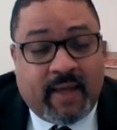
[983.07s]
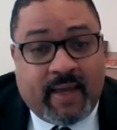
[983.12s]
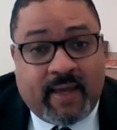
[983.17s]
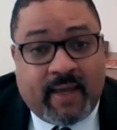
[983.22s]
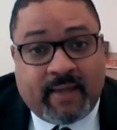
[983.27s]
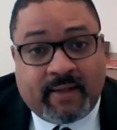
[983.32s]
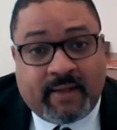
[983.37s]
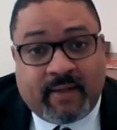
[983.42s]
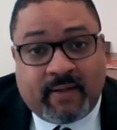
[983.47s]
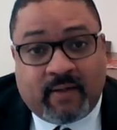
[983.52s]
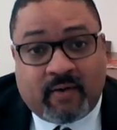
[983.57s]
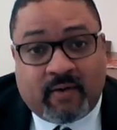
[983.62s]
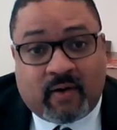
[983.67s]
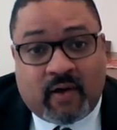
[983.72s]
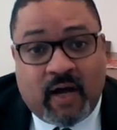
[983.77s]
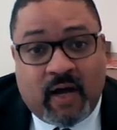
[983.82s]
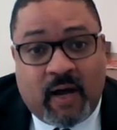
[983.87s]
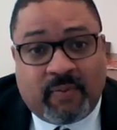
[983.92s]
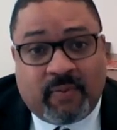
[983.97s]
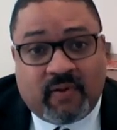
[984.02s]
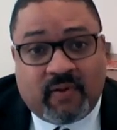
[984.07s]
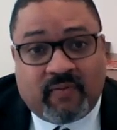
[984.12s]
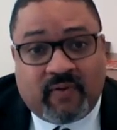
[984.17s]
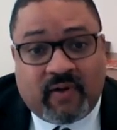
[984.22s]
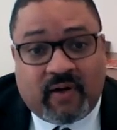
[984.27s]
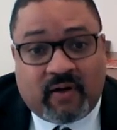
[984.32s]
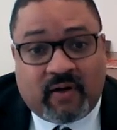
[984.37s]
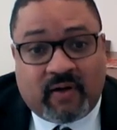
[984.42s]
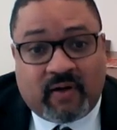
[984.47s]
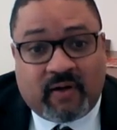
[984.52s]
And there are a couple
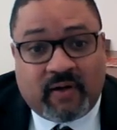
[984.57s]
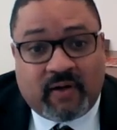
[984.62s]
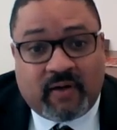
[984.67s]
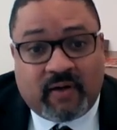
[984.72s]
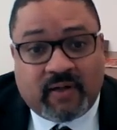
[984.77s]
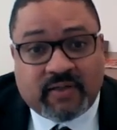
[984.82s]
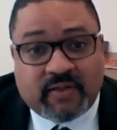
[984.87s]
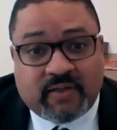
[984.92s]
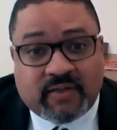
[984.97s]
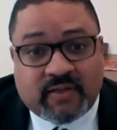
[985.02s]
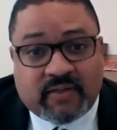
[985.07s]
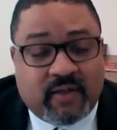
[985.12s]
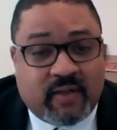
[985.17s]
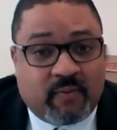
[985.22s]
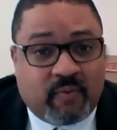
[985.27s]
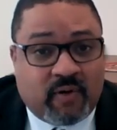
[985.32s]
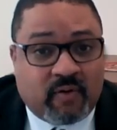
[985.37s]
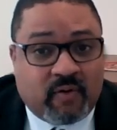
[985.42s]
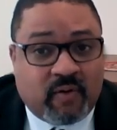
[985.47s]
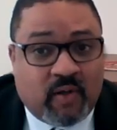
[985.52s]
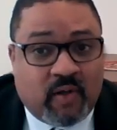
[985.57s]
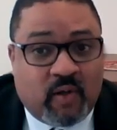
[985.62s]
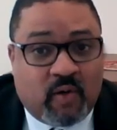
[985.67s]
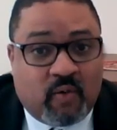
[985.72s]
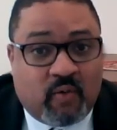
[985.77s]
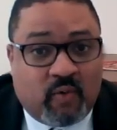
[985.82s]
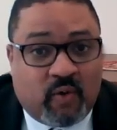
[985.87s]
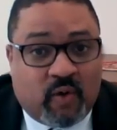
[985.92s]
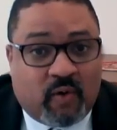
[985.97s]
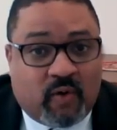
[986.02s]
of areas that
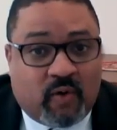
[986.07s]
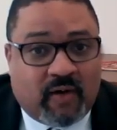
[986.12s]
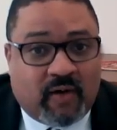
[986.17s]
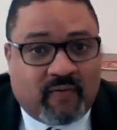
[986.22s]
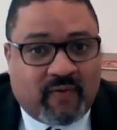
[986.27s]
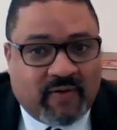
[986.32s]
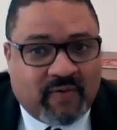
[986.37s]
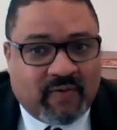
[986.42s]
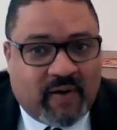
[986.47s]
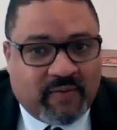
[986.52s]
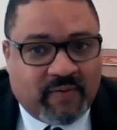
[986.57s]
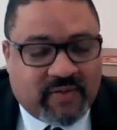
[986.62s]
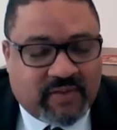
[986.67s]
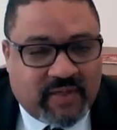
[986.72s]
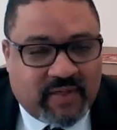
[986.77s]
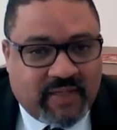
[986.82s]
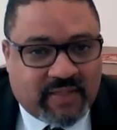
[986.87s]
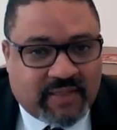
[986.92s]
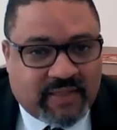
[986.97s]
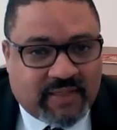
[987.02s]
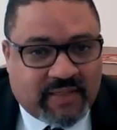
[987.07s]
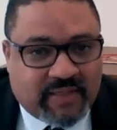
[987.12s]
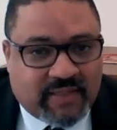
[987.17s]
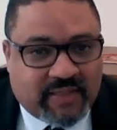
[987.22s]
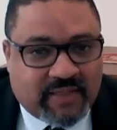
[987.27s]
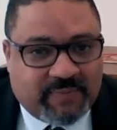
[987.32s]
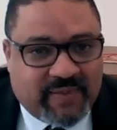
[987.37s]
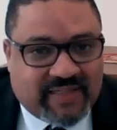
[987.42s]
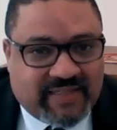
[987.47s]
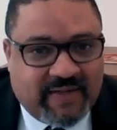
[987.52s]
we're, kind of, I would say,
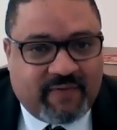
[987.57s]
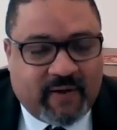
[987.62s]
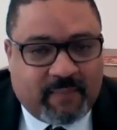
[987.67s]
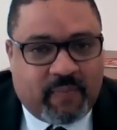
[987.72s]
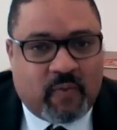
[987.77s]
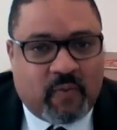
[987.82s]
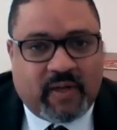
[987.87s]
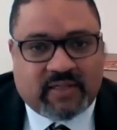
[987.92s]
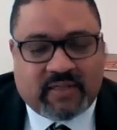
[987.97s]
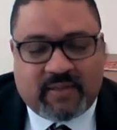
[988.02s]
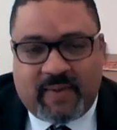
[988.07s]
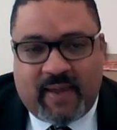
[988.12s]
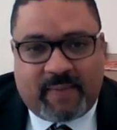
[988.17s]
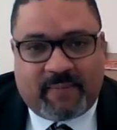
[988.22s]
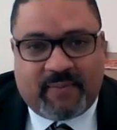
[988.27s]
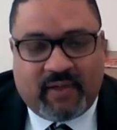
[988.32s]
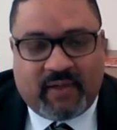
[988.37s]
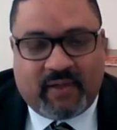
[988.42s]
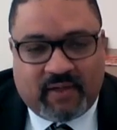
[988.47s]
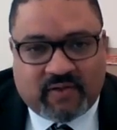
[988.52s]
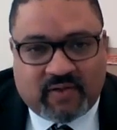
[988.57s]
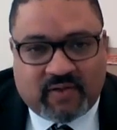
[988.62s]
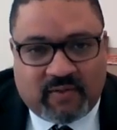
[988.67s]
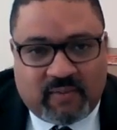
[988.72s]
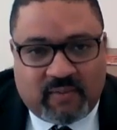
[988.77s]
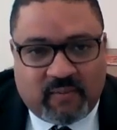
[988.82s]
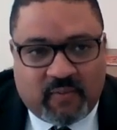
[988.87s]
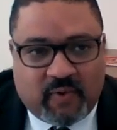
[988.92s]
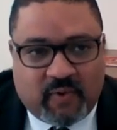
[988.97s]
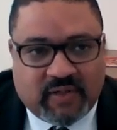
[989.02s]
specific points. I'm happy to get into
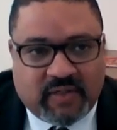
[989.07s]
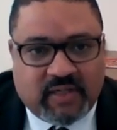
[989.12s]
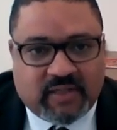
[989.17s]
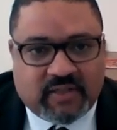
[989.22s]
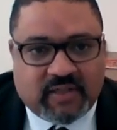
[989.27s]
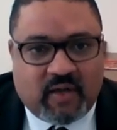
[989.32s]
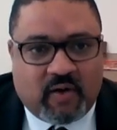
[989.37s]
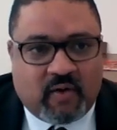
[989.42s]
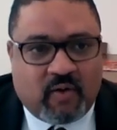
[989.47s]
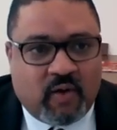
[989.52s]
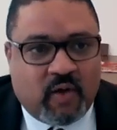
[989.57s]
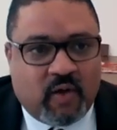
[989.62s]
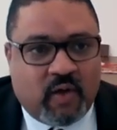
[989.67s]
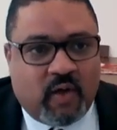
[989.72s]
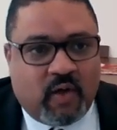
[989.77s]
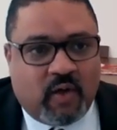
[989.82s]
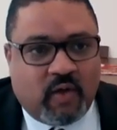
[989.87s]
them in more detail.